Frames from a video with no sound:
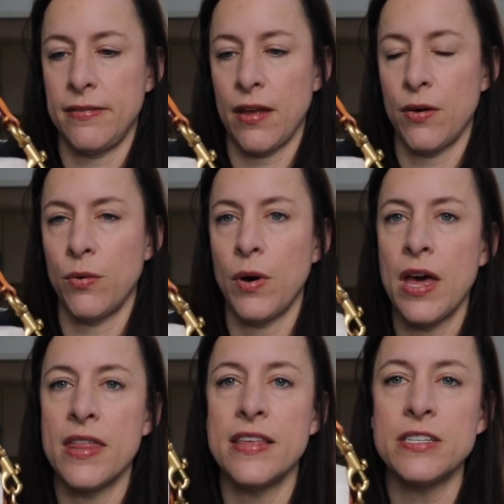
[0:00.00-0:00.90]
so
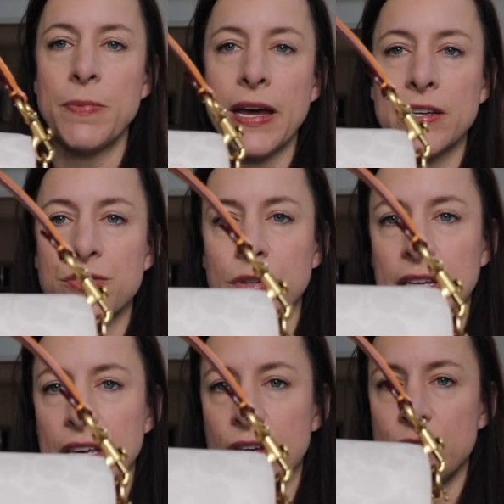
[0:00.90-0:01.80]
this bag is
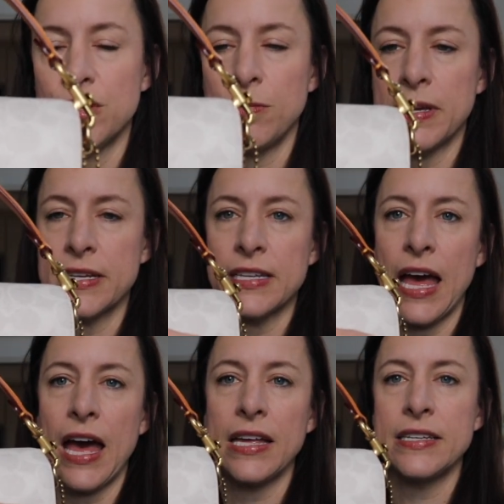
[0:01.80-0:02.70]
really cute too because it
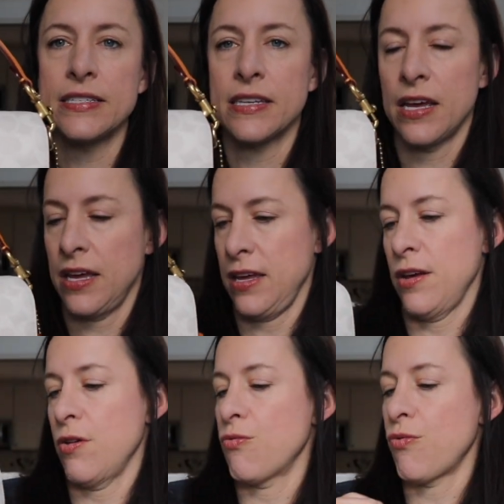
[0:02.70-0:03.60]
has
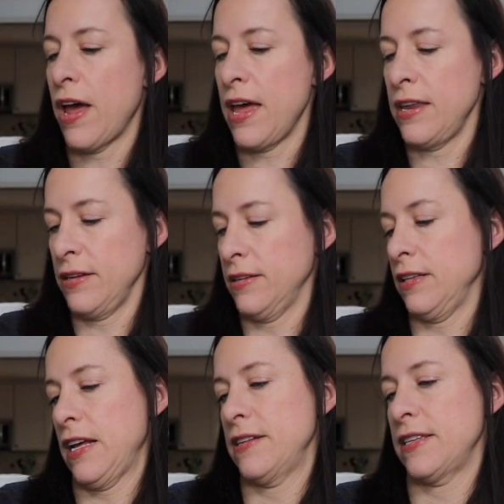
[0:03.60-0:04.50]
red
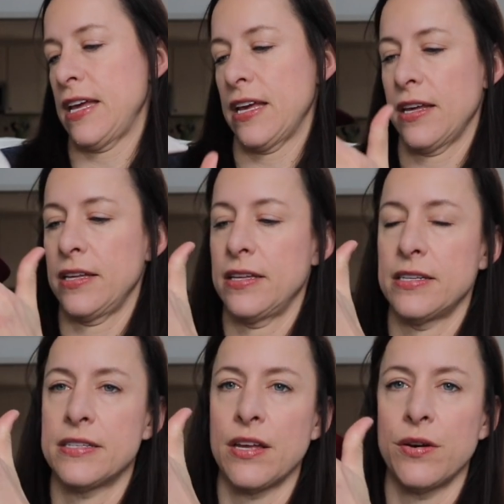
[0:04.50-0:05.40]
glazing.
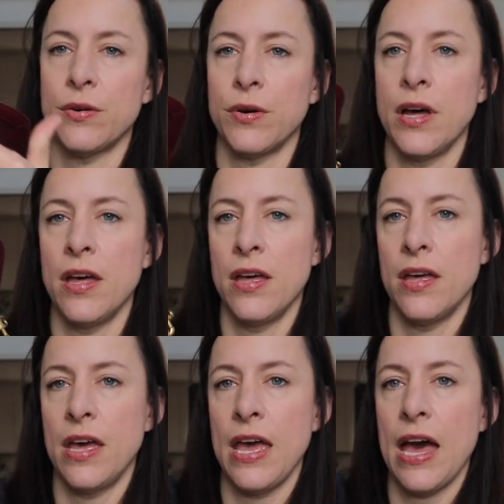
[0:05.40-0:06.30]
So
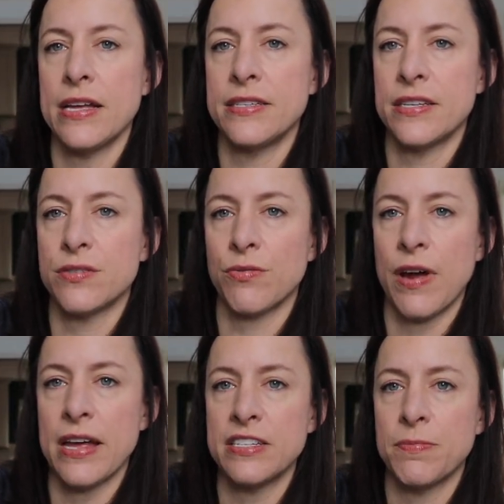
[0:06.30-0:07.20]
it has this
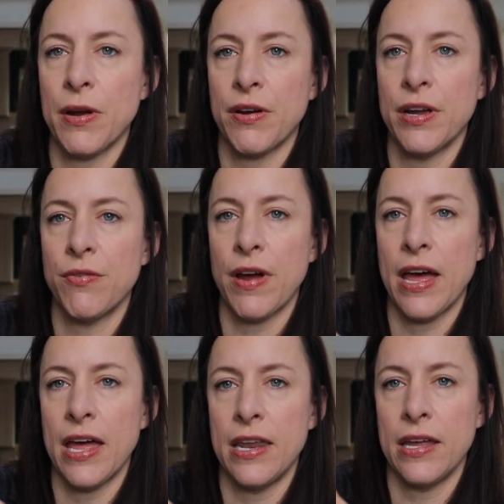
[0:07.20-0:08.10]
raspberry
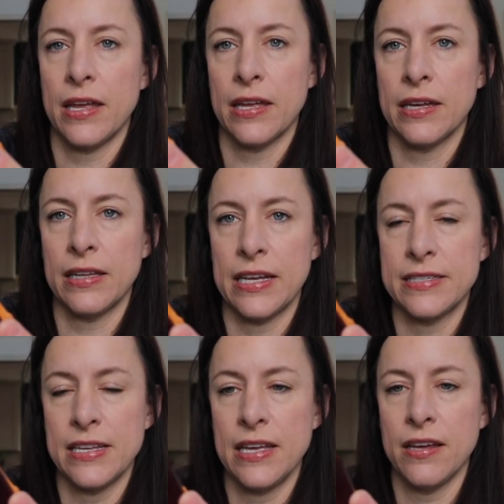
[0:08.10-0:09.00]
red
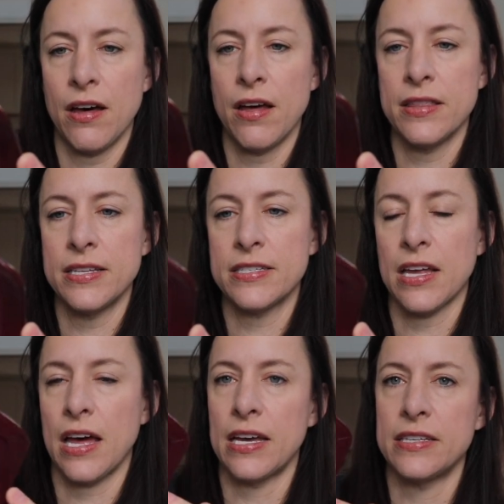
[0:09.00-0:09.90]
glazing on the
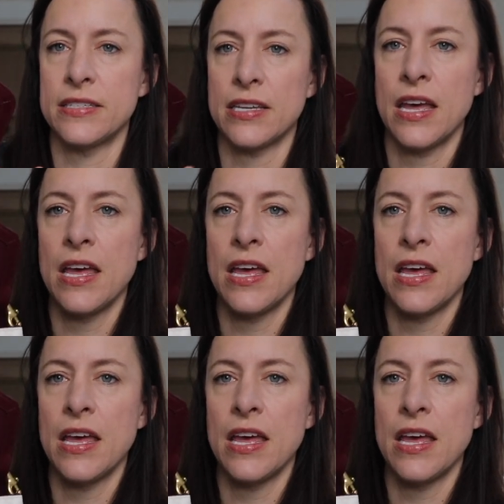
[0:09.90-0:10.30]
sides.